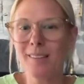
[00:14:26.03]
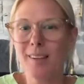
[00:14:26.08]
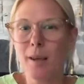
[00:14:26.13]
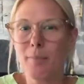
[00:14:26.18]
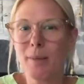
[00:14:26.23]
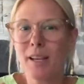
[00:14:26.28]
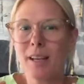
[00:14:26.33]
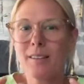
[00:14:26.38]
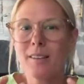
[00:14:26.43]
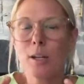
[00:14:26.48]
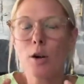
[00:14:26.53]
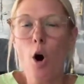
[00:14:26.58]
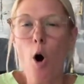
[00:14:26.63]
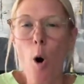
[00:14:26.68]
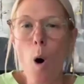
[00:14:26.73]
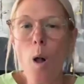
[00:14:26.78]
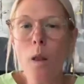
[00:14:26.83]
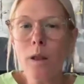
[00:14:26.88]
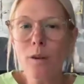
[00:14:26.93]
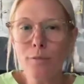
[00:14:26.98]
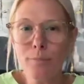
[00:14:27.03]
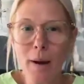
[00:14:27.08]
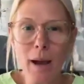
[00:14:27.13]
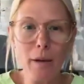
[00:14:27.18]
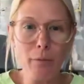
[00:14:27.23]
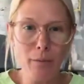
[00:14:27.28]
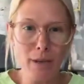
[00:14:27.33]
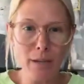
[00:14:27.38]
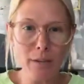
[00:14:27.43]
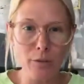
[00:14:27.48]
He said, because in all of
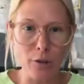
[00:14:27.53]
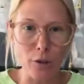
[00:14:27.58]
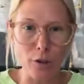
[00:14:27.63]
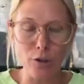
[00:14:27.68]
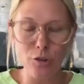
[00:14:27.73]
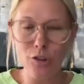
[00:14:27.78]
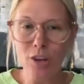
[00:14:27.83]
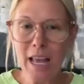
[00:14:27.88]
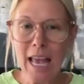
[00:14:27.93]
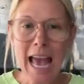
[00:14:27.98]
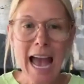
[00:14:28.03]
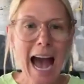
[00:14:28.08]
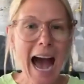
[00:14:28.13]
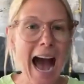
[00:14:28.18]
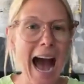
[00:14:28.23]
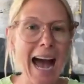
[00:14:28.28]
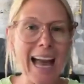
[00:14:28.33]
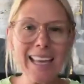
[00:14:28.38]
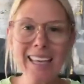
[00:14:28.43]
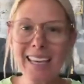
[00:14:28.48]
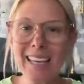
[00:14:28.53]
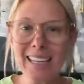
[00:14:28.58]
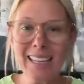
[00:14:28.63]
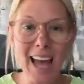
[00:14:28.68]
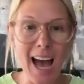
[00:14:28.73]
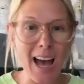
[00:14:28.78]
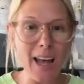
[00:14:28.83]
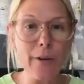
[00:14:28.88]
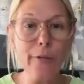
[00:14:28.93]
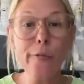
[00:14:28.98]
my research, I
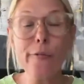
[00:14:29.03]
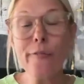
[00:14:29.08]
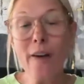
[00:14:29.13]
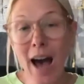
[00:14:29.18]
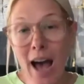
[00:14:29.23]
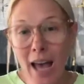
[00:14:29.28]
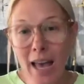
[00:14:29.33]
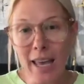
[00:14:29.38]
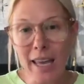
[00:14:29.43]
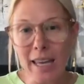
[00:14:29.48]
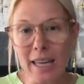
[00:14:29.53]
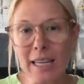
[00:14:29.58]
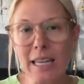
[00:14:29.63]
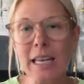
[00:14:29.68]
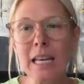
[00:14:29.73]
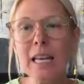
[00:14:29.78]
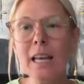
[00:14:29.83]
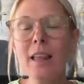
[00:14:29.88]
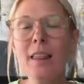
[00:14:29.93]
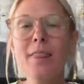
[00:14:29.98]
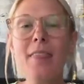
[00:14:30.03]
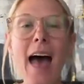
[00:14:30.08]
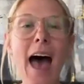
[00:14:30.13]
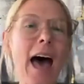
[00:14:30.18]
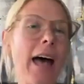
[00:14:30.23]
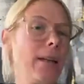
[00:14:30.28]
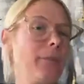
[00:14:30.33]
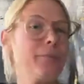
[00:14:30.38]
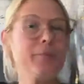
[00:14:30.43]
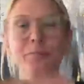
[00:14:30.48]
cannot find
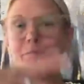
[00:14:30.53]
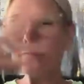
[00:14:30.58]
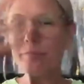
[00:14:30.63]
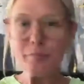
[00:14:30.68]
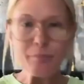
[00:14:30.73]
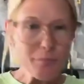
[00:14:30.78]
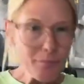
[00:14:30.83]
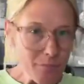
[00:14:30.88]
that